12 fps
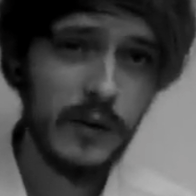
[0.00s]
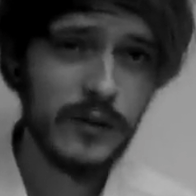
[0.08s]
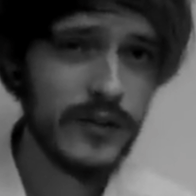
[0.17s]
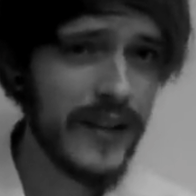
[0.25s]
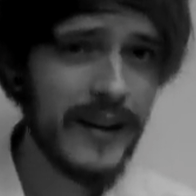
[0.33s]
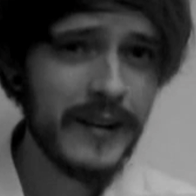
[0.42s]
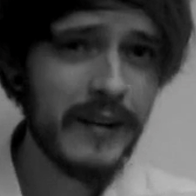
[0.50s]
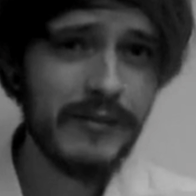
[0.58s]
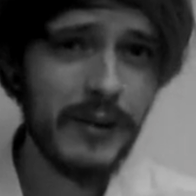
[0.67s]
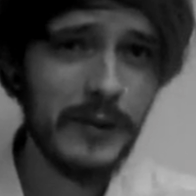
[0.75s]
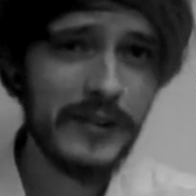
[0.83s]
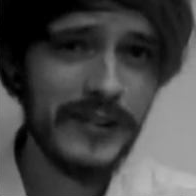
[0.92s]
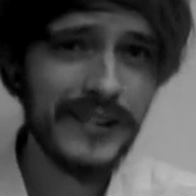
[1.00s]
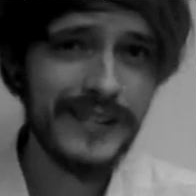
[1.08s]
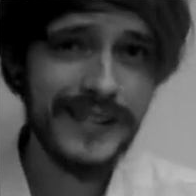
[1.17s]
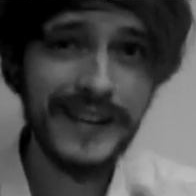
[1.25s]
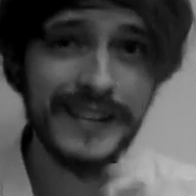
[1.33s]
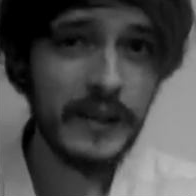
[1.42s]
staring at
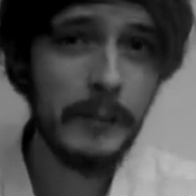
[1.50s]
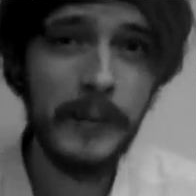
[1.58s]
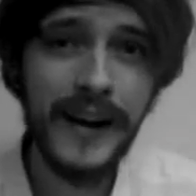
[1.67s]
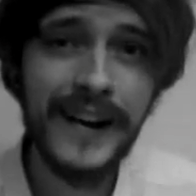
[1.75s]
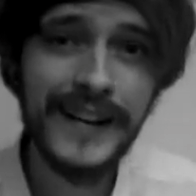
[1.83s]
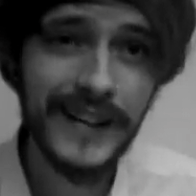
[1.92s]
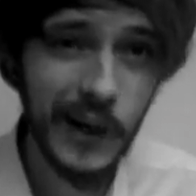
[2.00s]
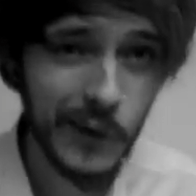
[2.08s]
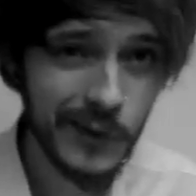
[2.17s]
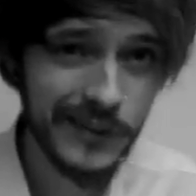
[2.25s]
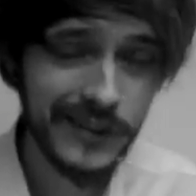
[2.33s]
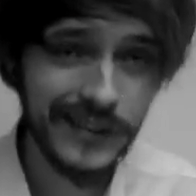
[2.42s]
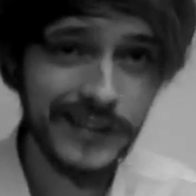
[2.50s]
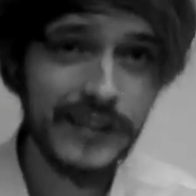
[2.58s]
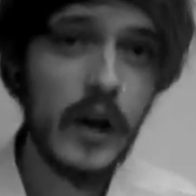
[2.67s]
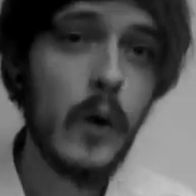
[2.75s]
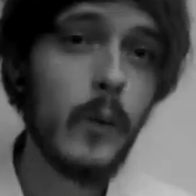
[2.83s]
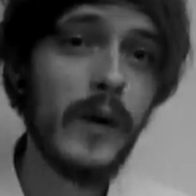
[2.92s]
vultures and comparing cultures
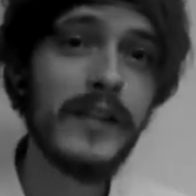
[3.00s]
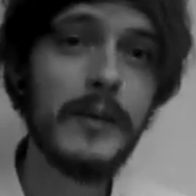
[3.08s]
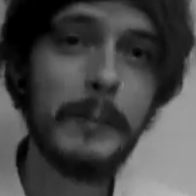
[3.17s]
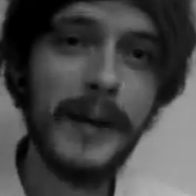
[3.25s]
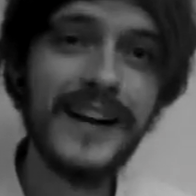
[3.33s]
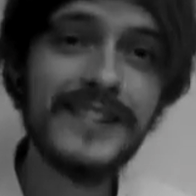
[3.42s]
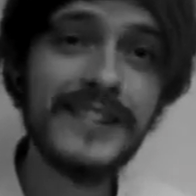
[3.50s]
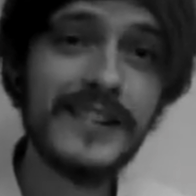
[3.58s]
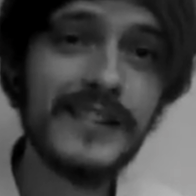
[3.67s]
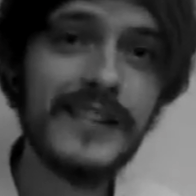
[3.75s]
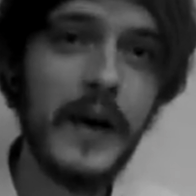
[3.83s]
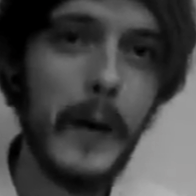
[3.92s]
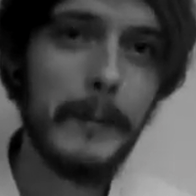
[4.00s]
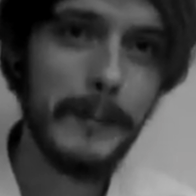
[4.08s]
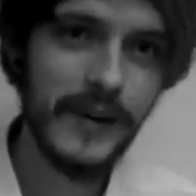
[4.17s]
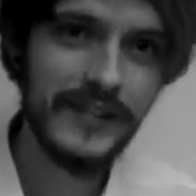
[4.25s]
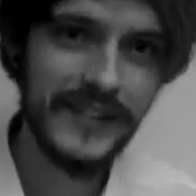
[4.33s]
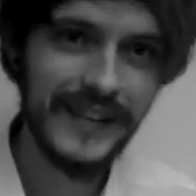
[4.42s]
with badgers,
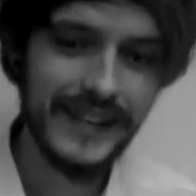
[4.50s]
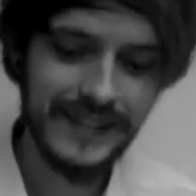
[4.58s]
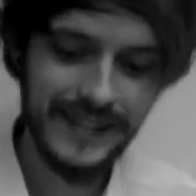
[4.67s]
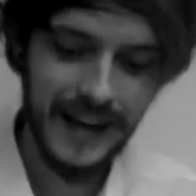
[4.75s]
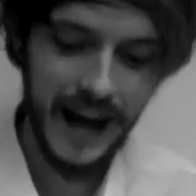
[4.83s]
budgies